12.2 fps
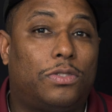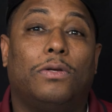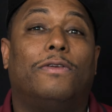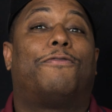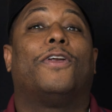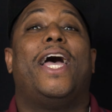
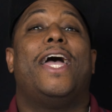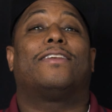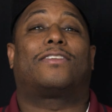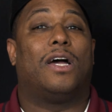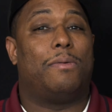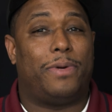to The
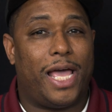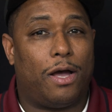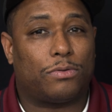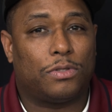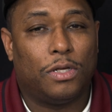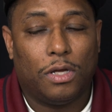Flash coming
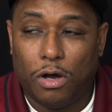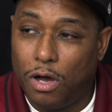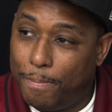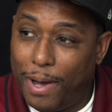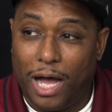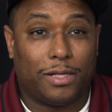out, or
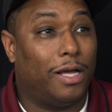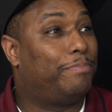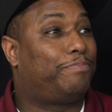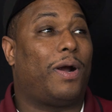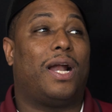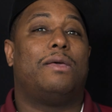about
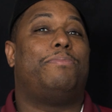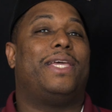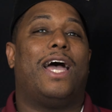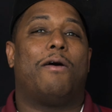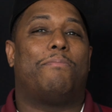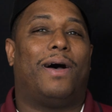probably
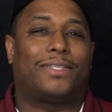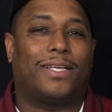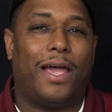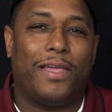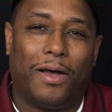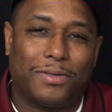be out by the
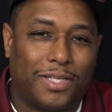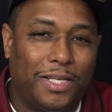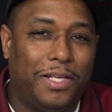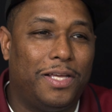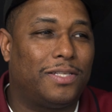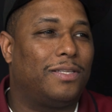time y'all
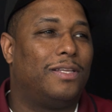see this,